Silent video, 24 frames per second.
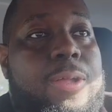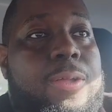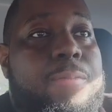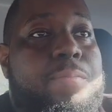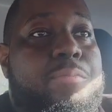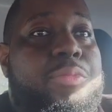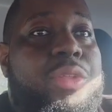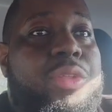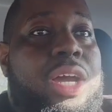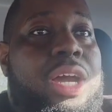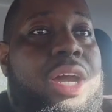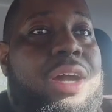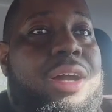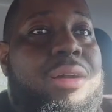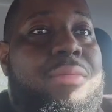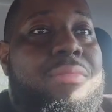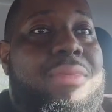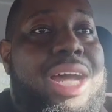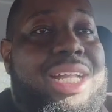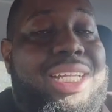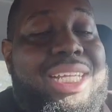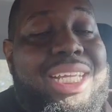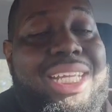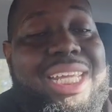
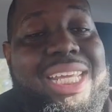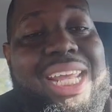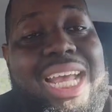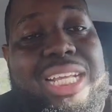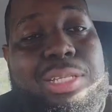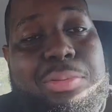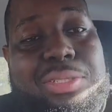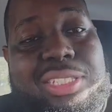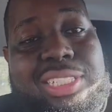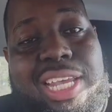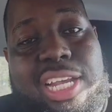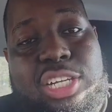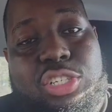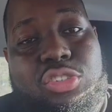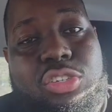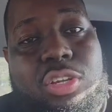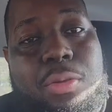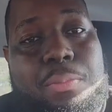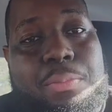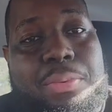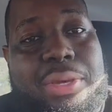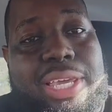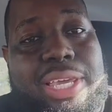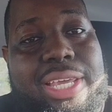I think he has potential to
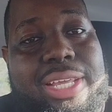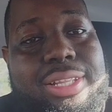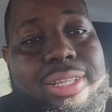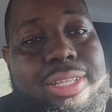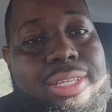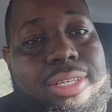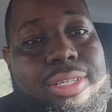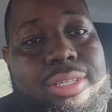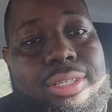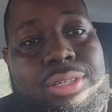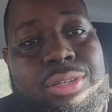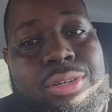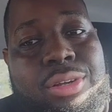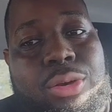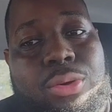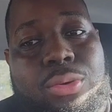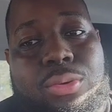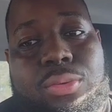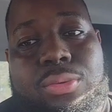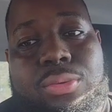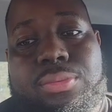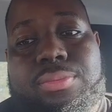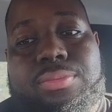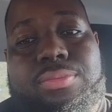be the, you
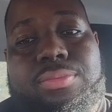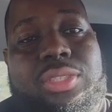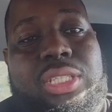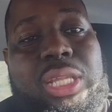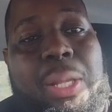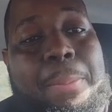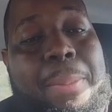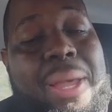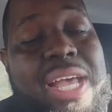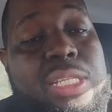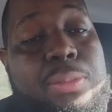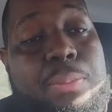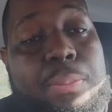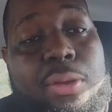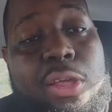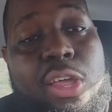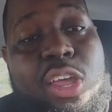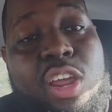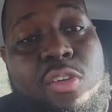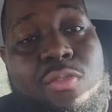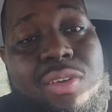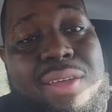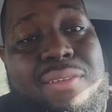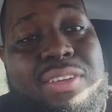know, the best player
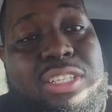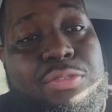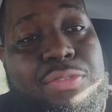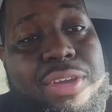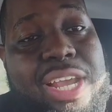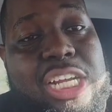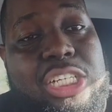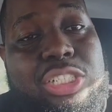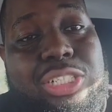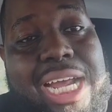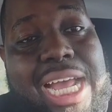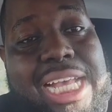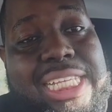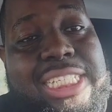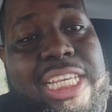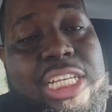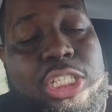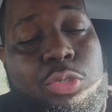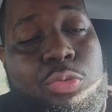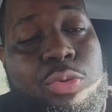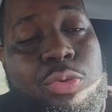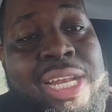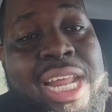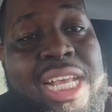in Ravens franchise
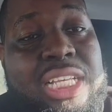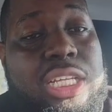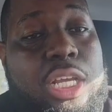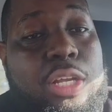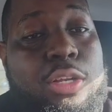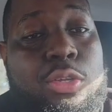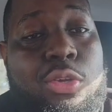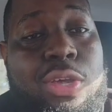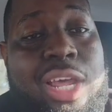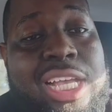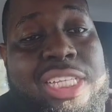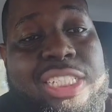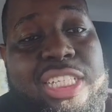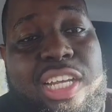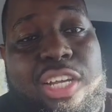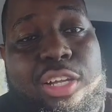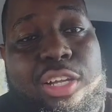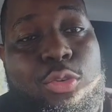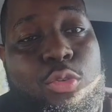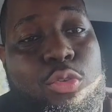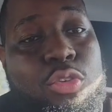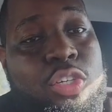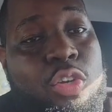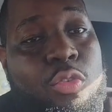history, and that's
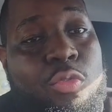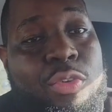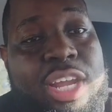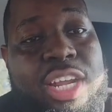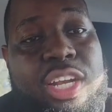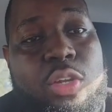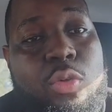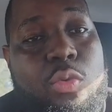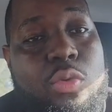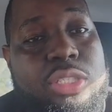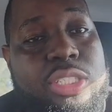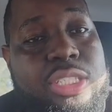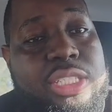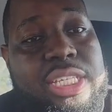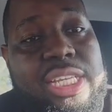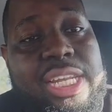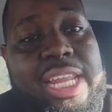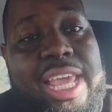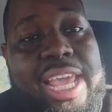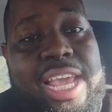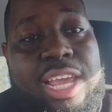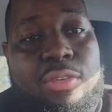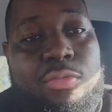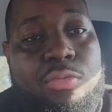including the Ray Lewis's and
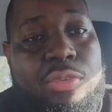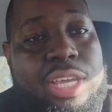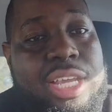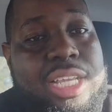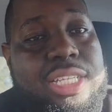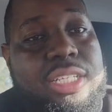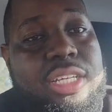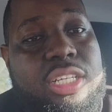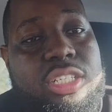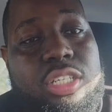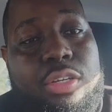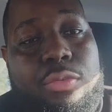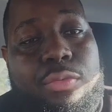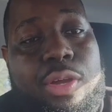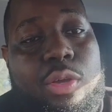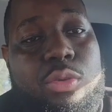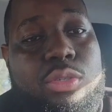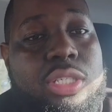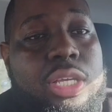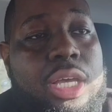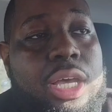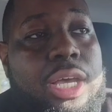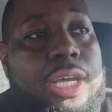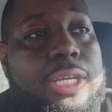the Ed Reed's and the Terrell
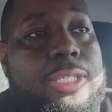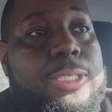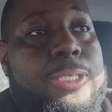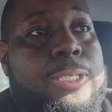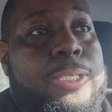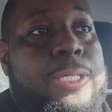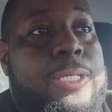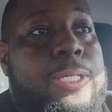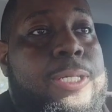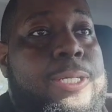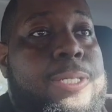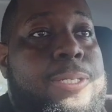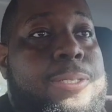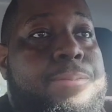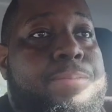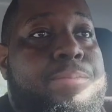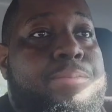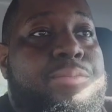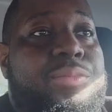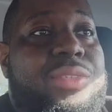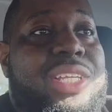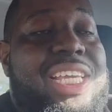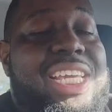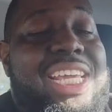Suggs.
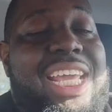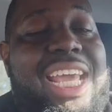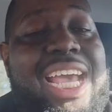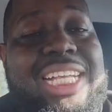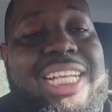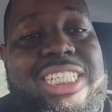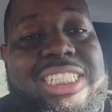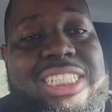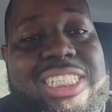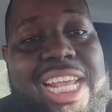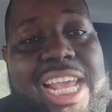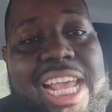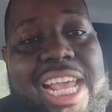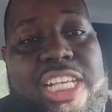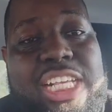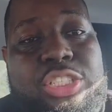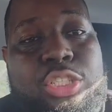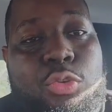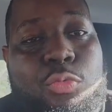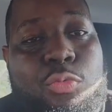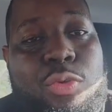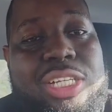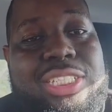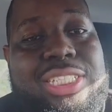He has a chance
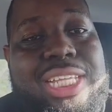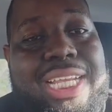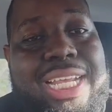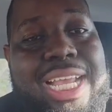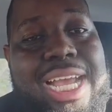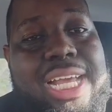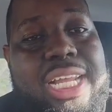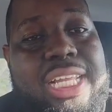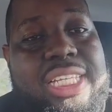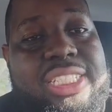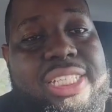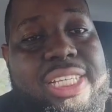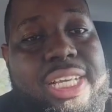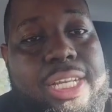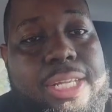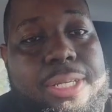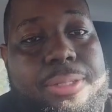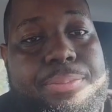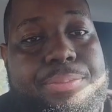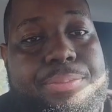to reach that kind of ceiling.